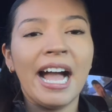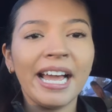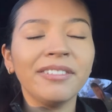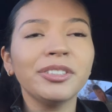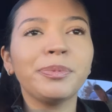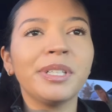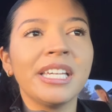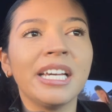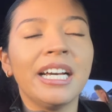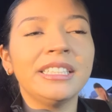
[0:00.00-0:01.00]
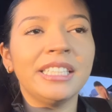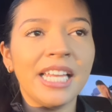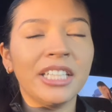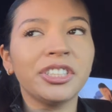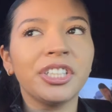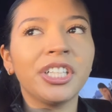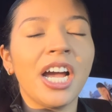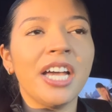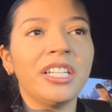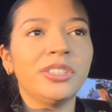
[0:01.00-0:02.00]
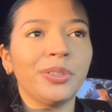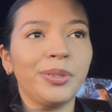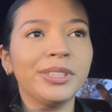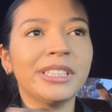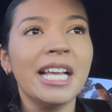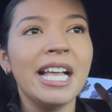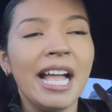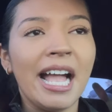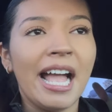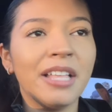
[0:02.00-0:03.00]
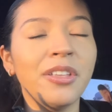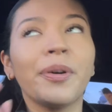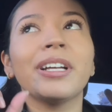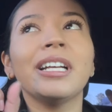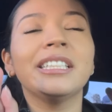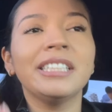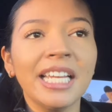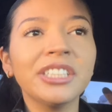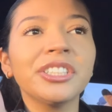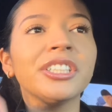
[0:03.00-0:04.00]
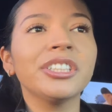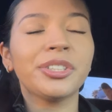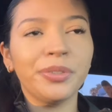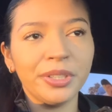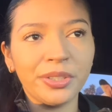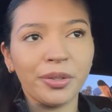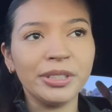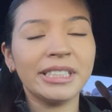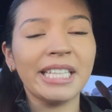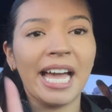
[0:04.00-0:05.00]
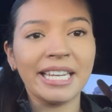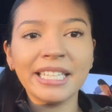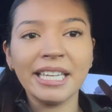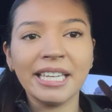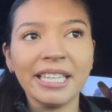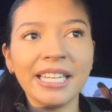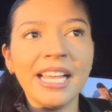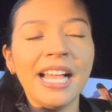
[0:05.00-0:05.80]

I have to bring a teenager, an adult, no, a teenager, two adults, and a kid